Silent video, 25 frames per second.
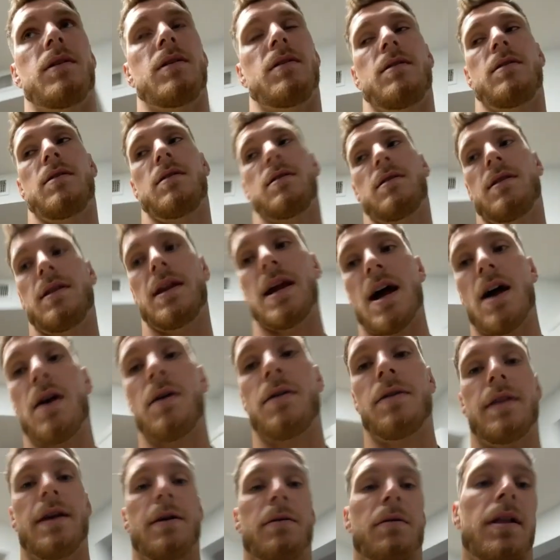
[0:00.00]
and
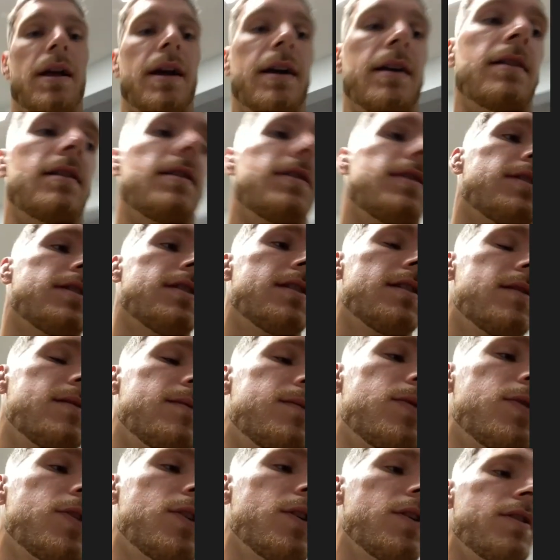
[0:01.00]
now they were like,
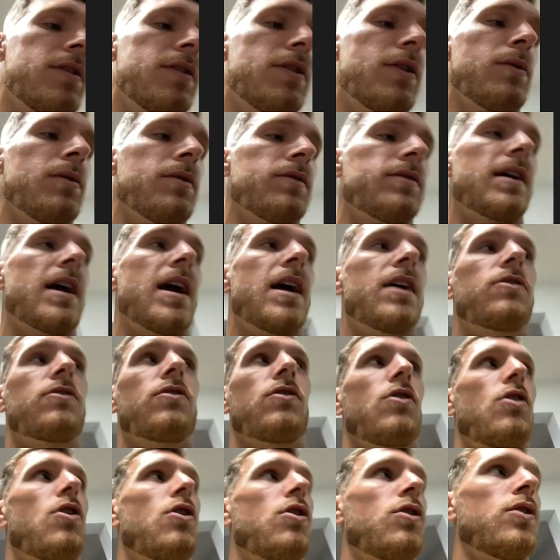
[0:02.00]
there was
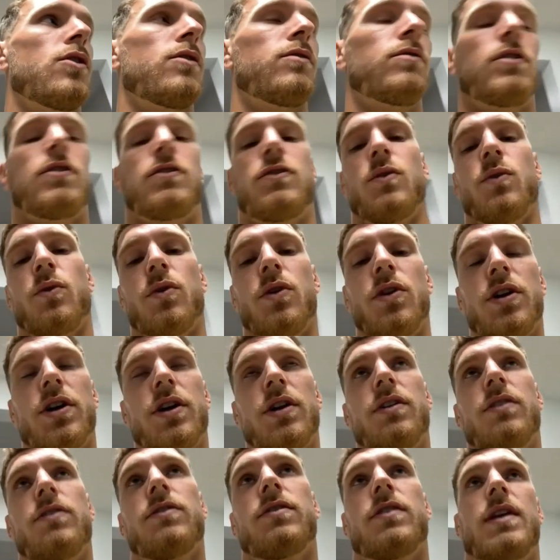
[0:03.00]
cancer all over his
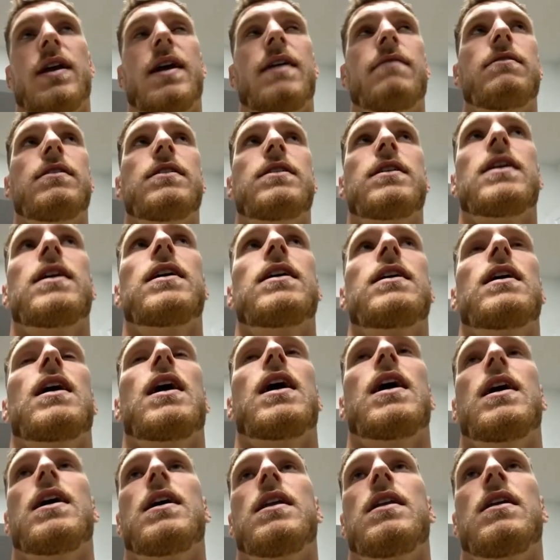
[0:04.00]
organs and everything,
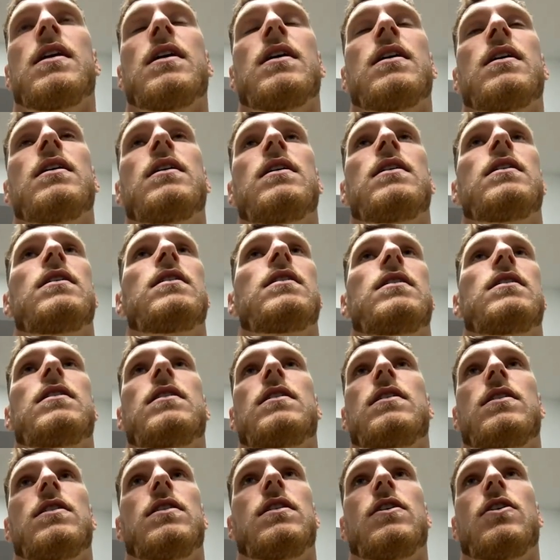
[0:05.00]
and
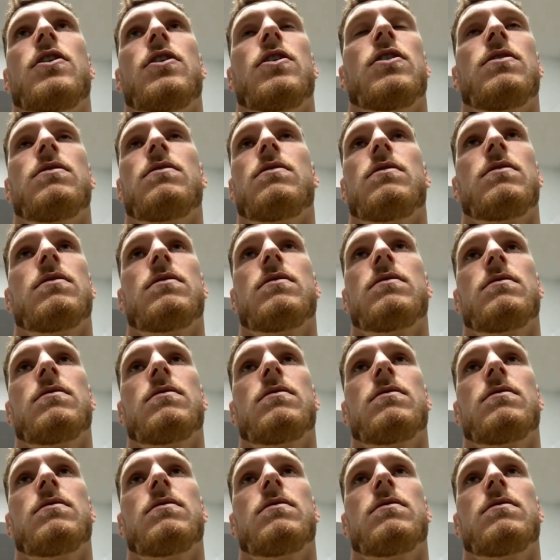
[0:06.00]
there